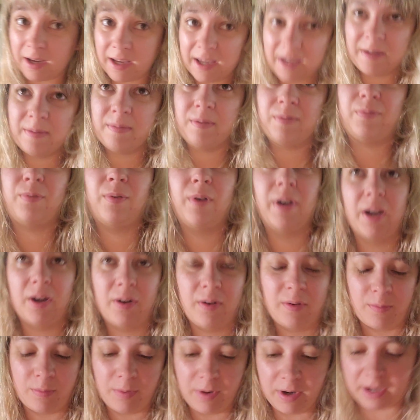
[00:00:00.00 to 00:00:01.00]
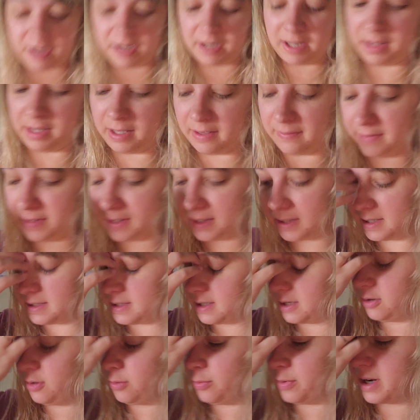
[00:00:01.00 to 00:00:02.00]
in before I go to work at 11 because I
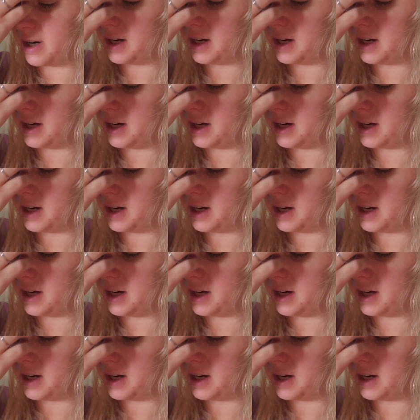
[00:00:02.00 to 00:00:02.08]
go to work